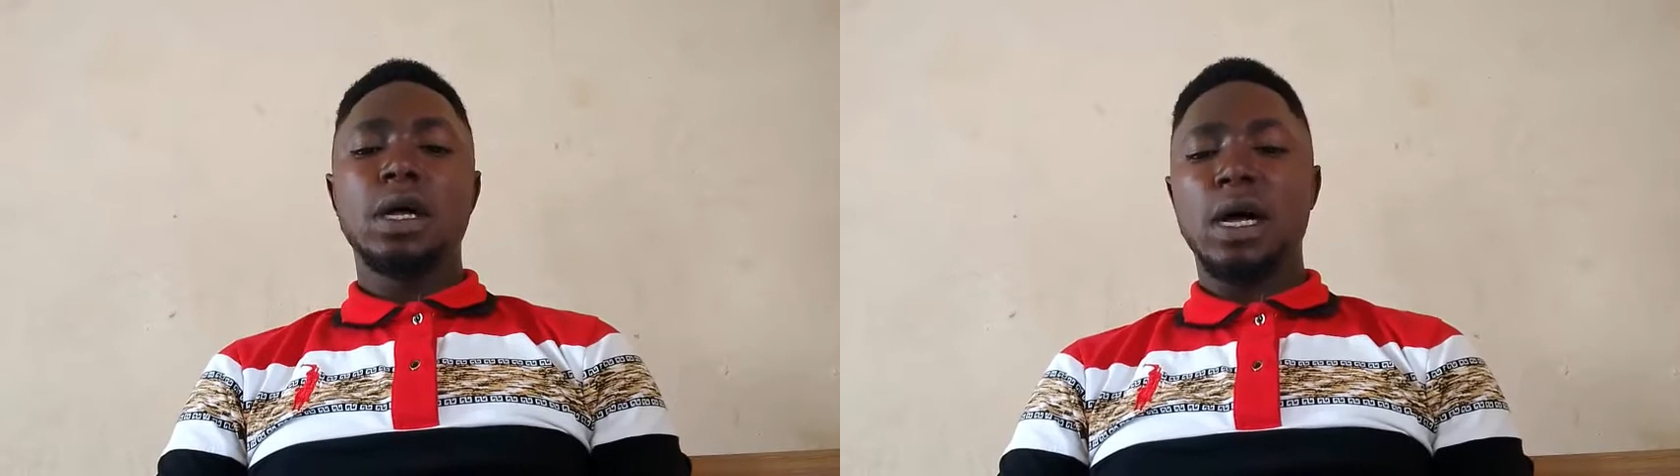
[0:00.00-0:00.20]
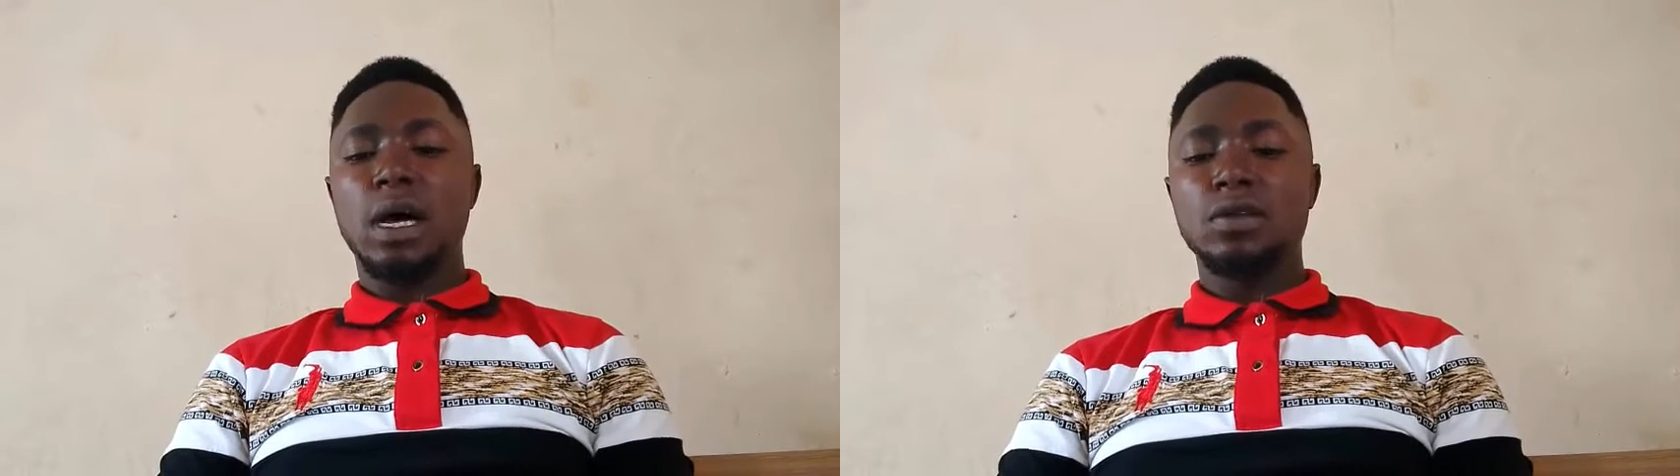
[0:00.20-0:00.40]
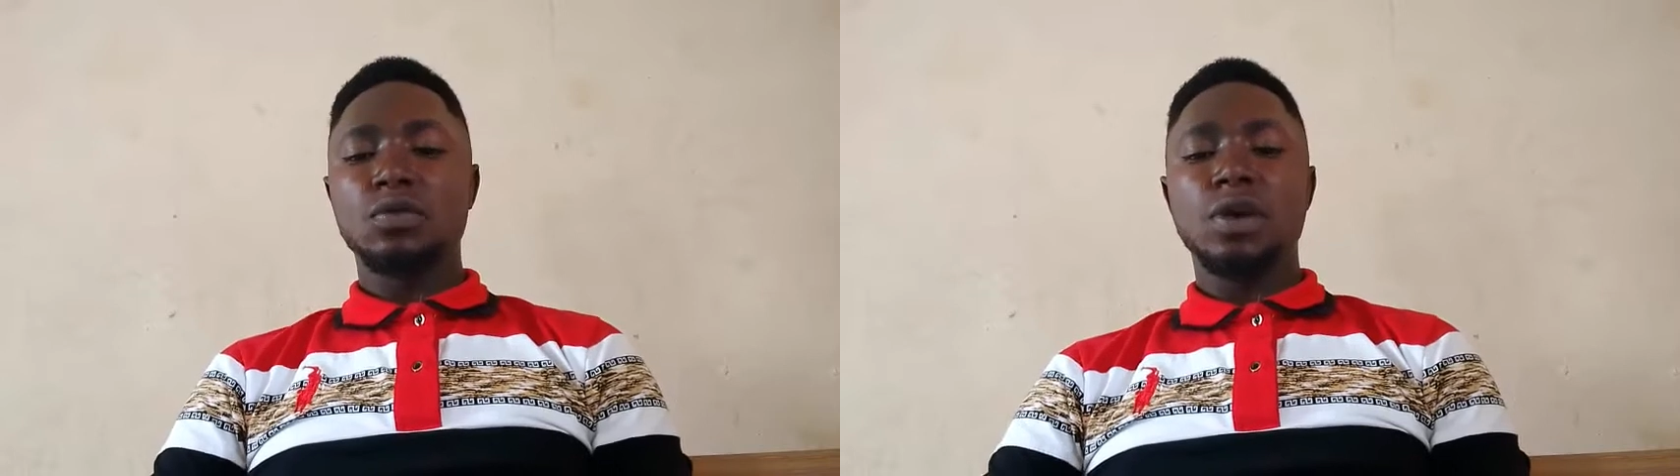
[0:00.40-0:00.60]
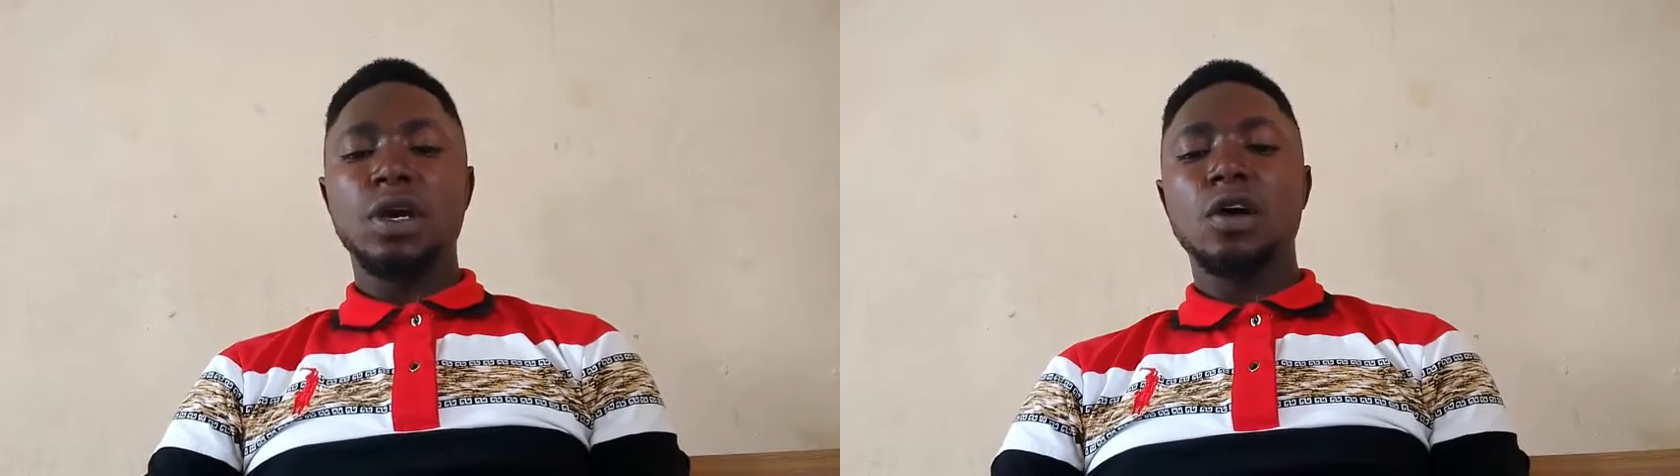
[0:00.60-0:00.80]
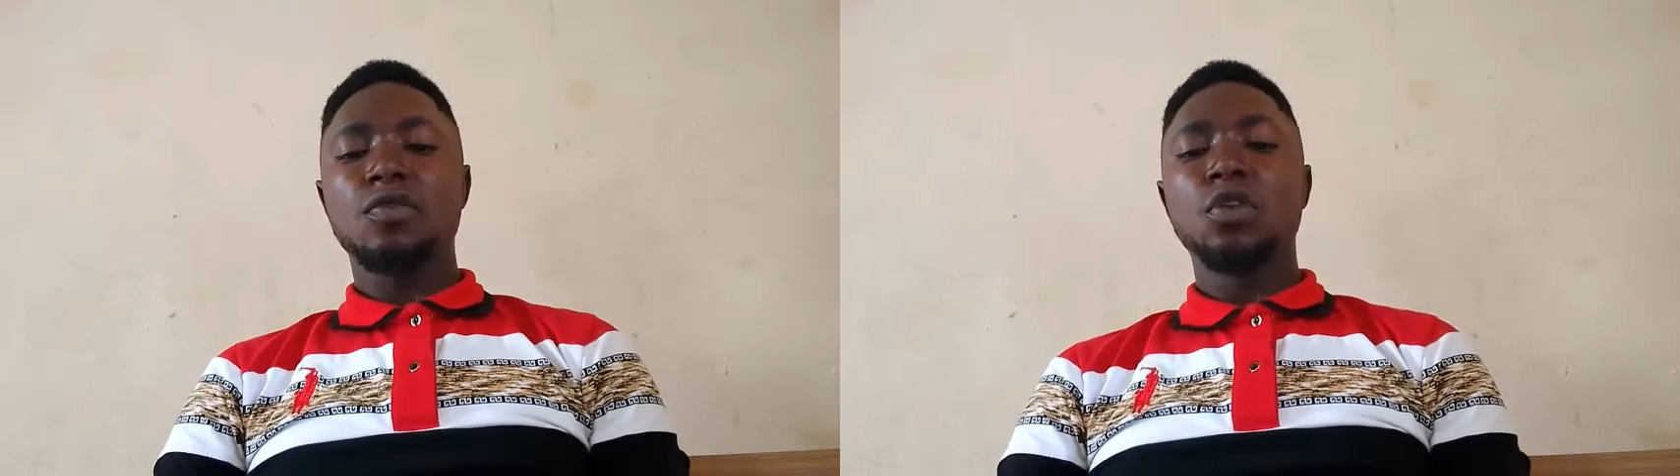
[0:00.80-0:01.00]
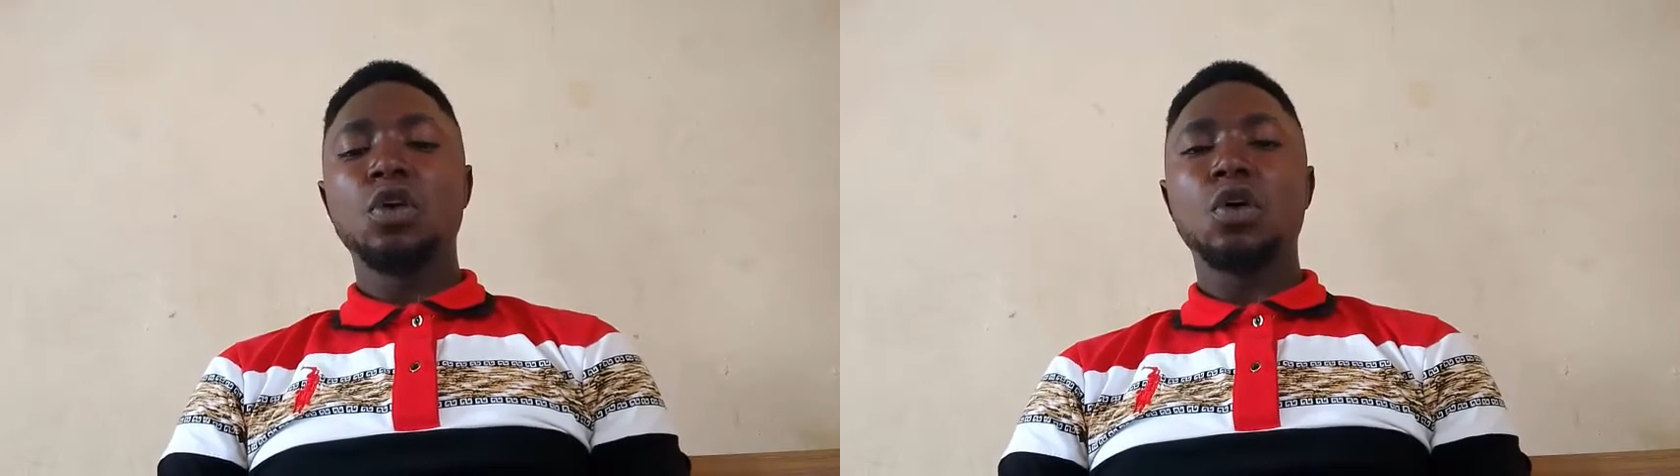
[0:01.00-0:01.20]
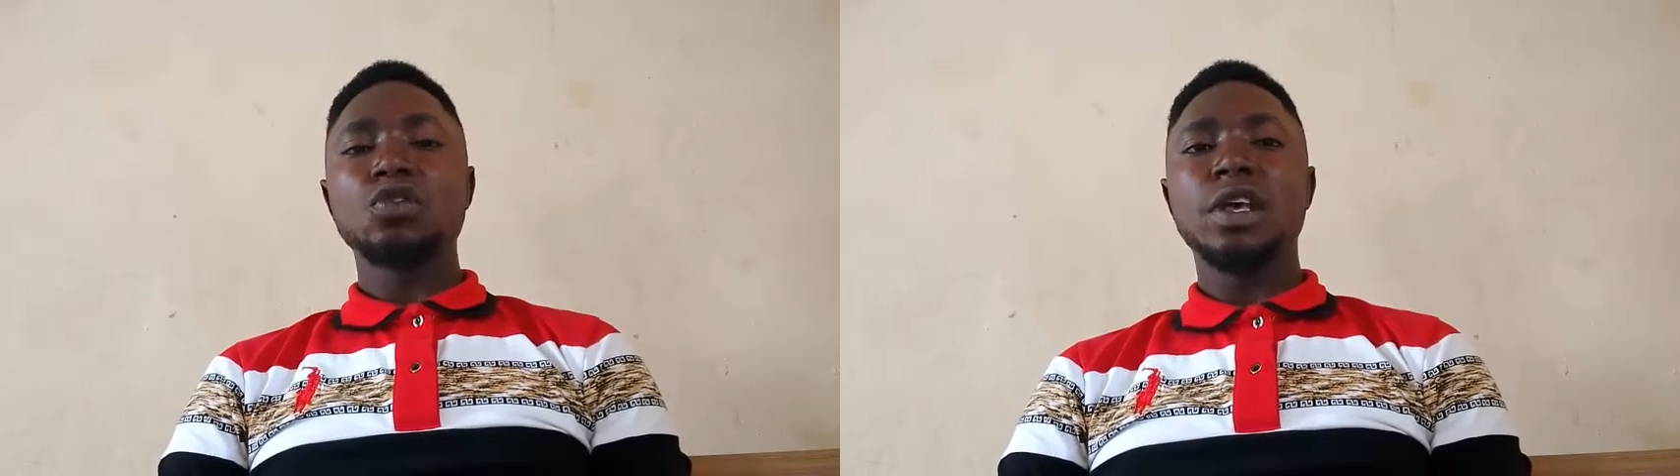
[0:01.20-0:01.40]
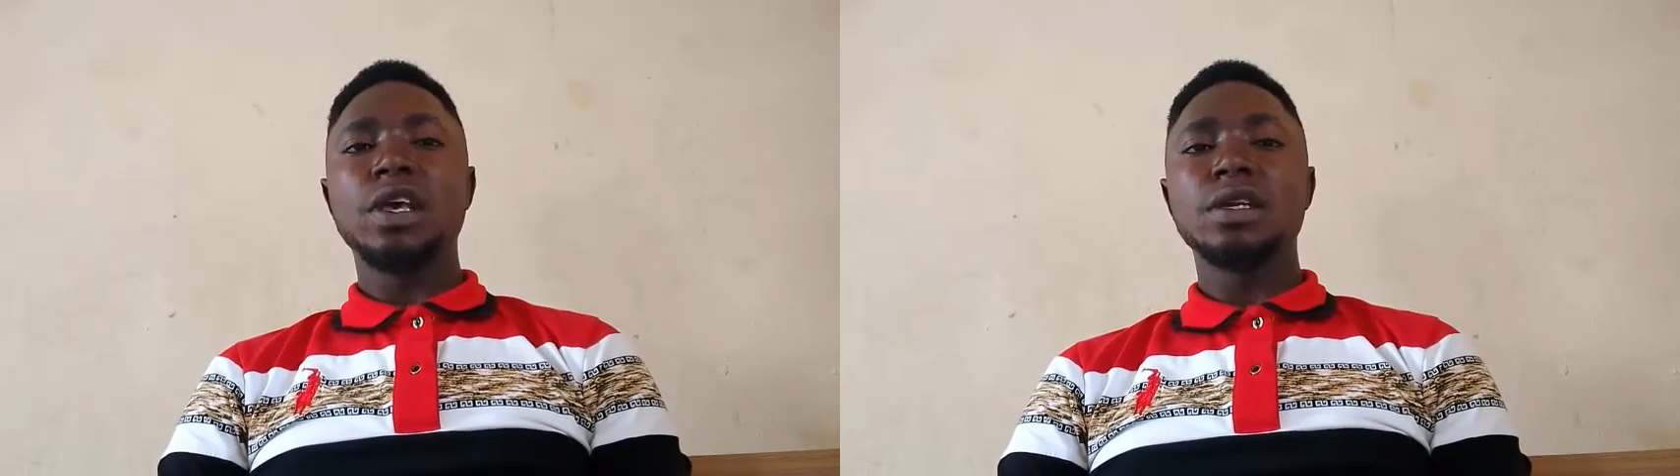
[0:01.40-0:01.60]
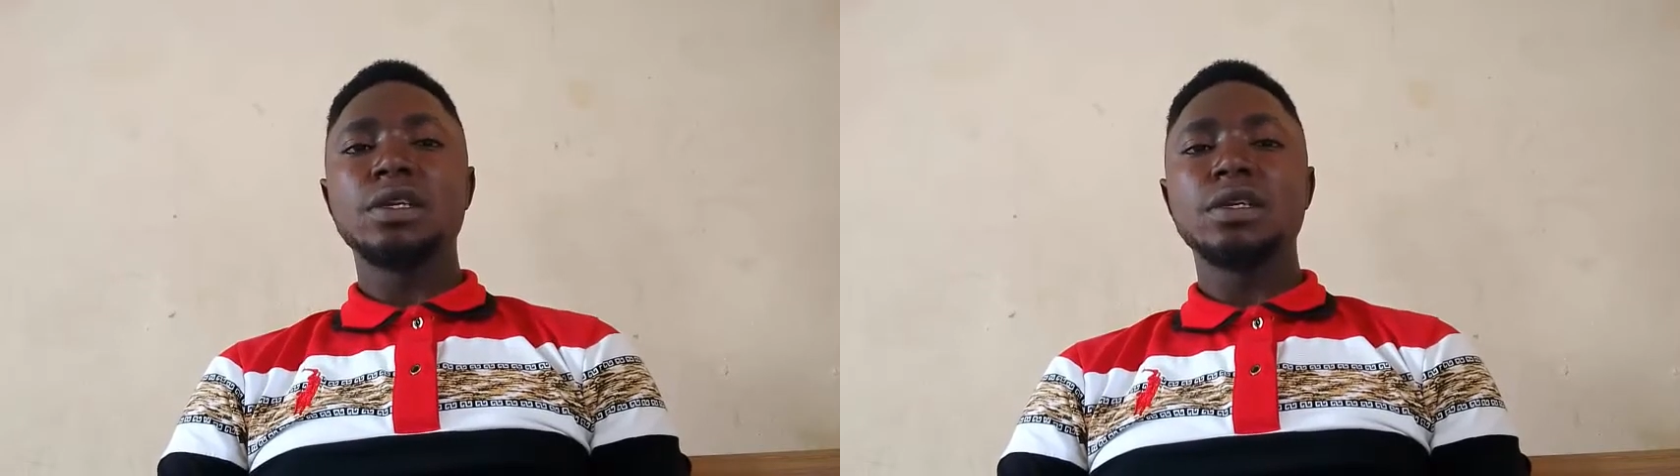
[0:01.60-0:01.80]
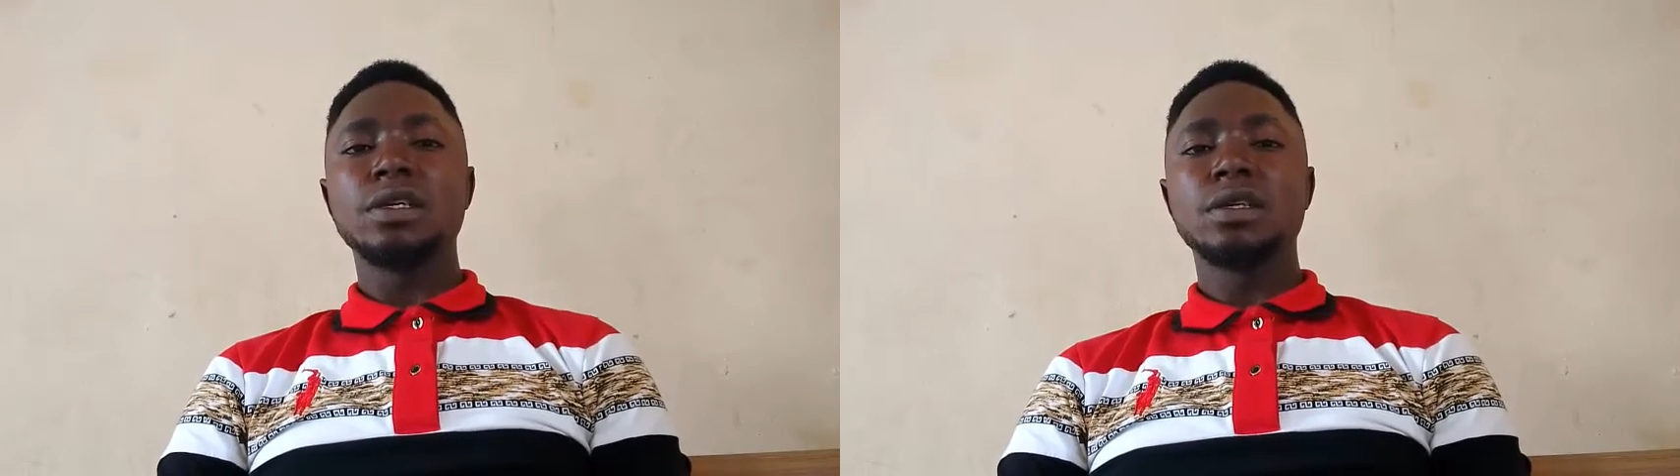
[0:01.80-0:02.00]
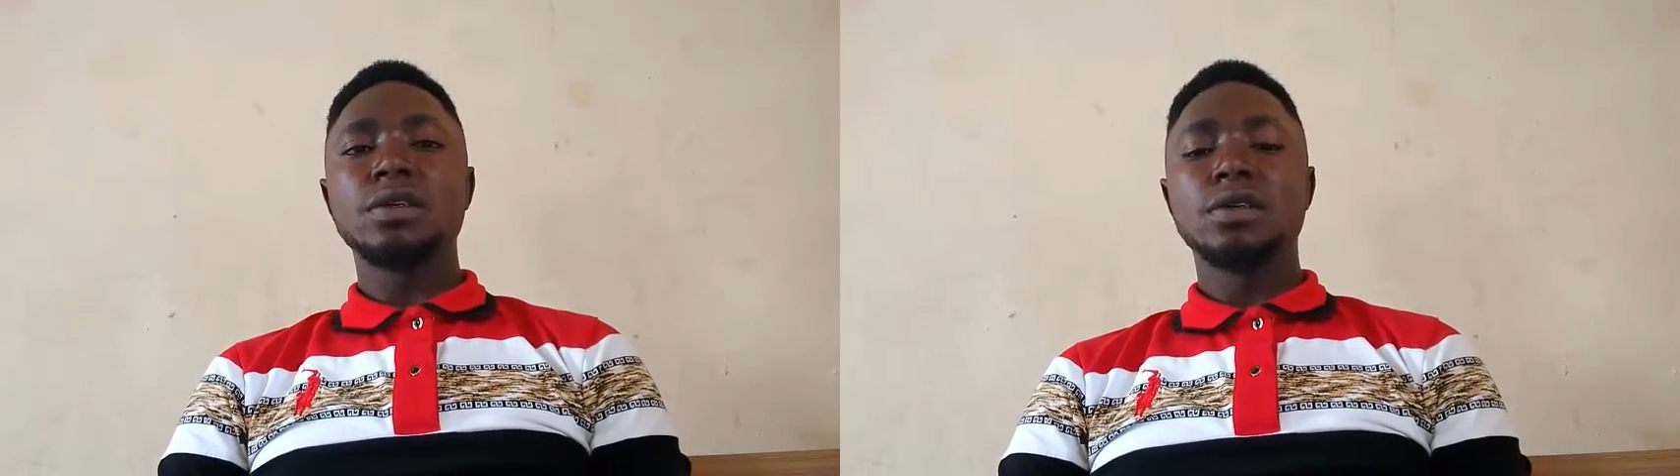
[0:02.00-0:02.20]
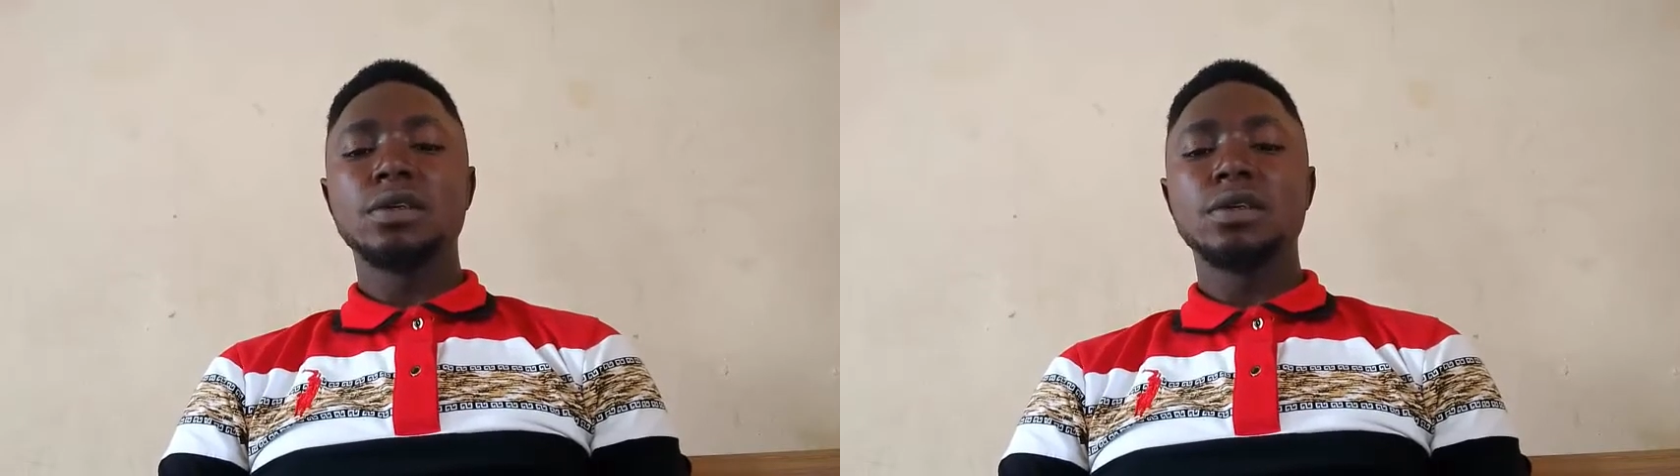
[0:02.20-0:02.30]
As we have lost head nails.